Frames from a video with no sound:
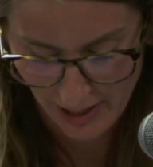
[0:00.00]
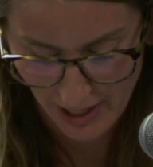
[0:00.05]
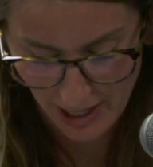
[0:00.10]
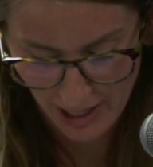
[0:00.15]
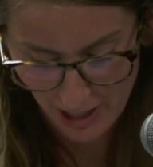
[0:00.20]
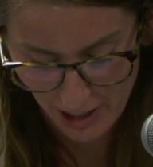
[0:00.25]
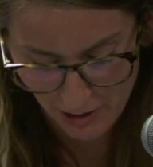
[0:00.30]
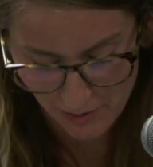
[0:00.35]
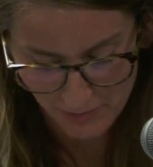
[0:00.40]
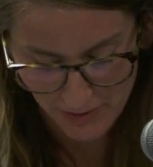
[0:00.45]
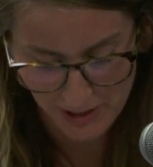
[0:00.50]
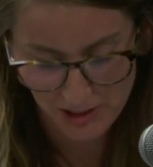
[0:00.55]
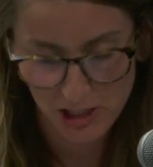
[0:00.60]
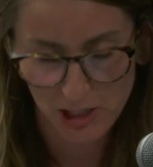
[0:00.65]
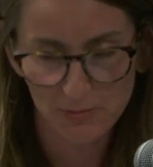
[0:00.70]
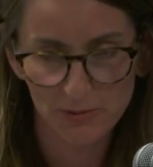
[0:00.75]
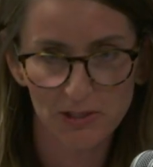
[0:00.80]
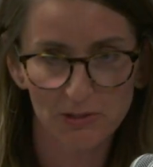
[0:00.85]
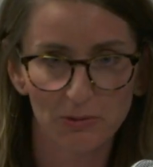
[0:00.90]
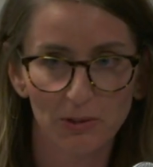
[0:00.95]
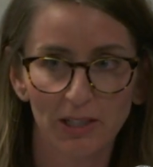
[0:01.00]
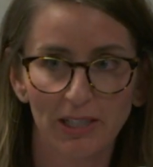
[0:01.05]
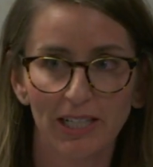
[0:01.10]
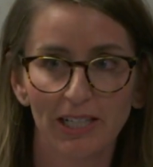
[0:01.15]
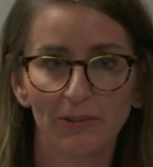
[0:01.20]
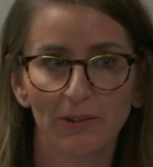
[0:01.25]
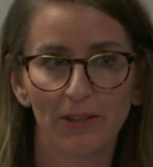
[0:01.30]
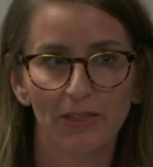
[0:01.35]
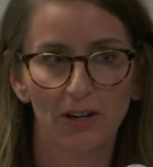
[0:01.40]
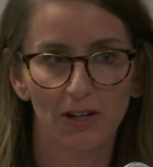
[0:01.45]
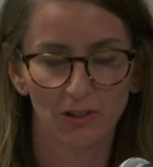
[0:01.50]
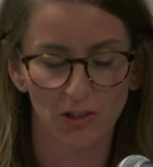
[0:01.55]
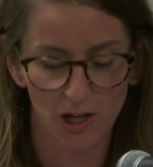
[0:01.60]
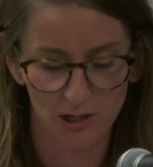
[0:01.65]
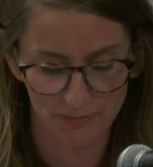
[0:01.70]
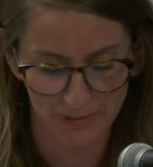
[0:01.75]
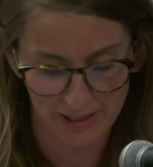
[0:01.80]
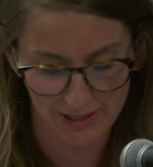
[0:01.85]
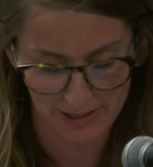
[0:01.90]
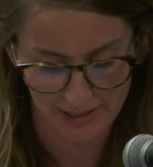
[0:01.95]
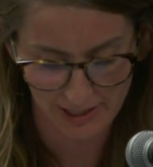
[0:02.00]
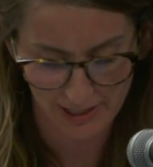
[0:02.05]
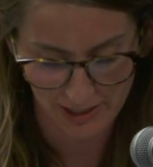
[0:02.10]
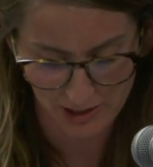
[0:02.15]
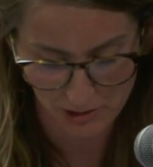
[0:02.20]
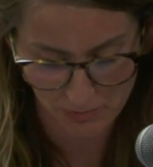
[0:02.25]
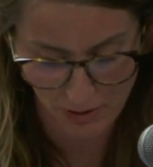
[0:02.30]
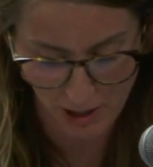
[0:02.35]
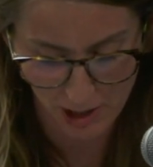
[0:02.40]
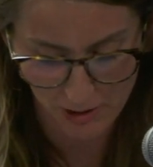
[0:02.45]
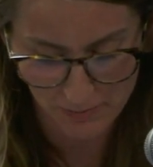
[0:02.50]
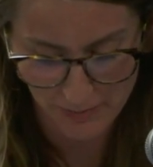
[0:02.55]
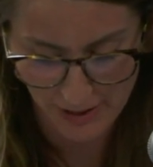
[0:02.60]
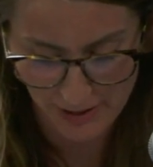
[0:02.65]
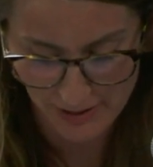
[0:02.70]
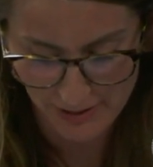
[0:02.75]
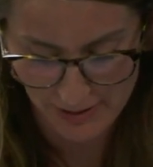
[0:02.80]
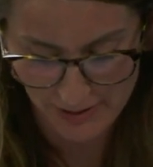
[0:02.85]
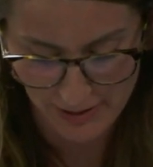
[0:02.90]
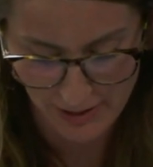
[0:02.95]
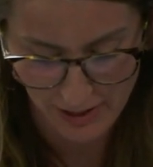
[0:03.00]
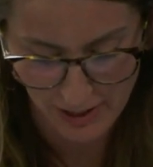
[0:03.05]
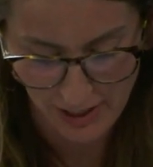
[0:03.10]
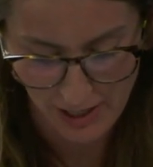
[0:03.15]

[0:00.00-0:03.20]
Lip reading: In terms of working with our Long Beach City departments,